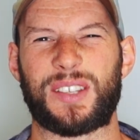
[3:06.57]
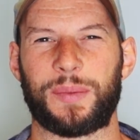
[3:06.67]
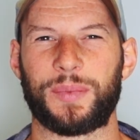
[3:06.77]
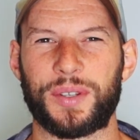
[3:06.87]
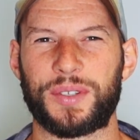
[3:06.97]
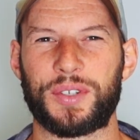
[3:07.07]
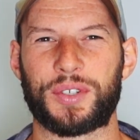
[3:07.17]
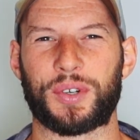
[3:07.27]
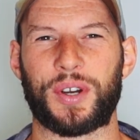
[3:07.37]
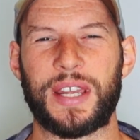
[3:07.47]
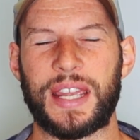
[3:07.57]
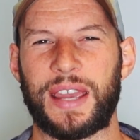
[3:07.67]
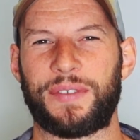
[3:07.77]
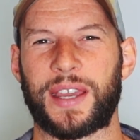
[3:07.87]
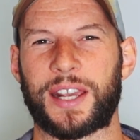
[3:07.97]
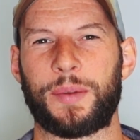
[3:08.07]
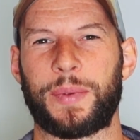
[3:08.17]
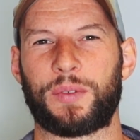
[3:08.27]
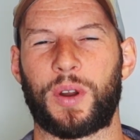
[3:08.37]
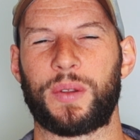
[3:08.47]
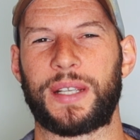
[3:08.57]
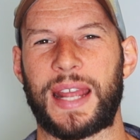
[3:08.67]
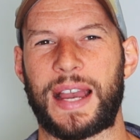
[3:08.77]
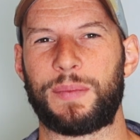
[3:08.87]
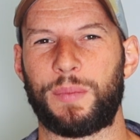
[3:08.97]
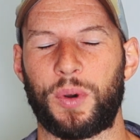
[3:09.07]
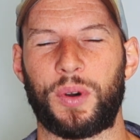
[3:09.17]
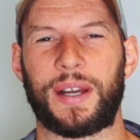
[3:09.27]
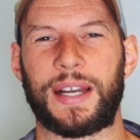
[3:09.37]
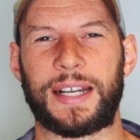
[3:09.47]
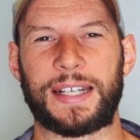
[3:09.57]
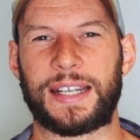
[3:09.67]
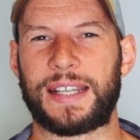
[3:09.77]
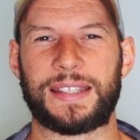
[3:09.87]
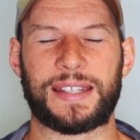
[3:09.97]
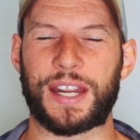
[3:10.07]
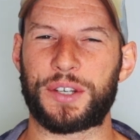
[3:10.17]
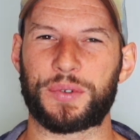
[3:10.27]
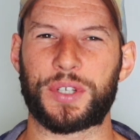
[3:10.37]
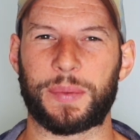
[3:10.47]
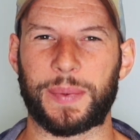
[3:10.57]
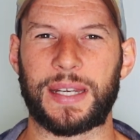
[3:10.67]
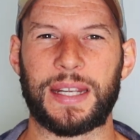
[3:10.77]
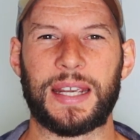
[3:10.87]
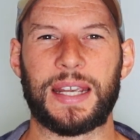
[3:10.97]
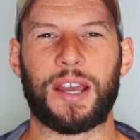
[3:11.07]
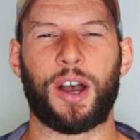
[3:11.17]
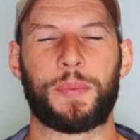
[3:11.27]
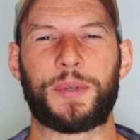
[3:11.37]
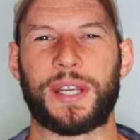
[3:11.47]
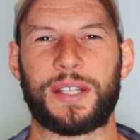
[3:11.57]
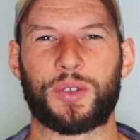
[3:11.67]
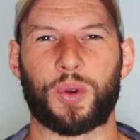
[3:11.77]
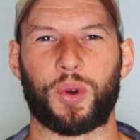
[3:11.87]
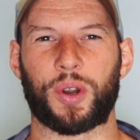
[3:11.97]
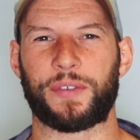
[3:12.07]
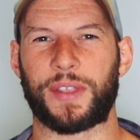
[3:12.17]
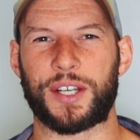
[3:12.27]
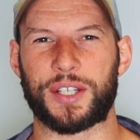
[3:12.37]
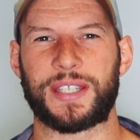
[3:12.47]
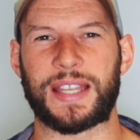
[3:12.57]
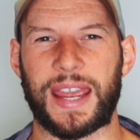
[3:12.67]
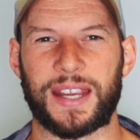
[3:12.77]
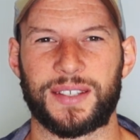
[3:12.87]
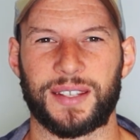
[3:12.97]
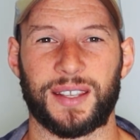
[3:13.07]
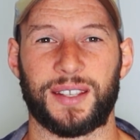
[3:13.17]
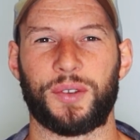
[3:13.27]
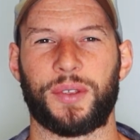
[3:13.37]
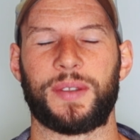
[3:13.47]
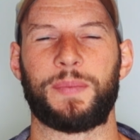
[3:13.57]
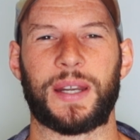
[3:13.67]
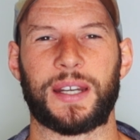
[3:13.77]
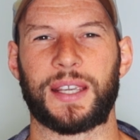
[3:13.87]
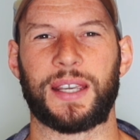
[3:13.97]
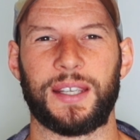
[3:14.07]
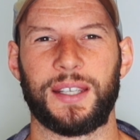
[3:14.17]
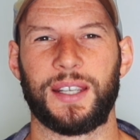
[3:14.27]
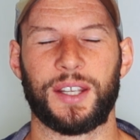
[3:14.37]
So I'm not too sure if they're going to be rolling out more international shipping options, or if they're just staying to the North America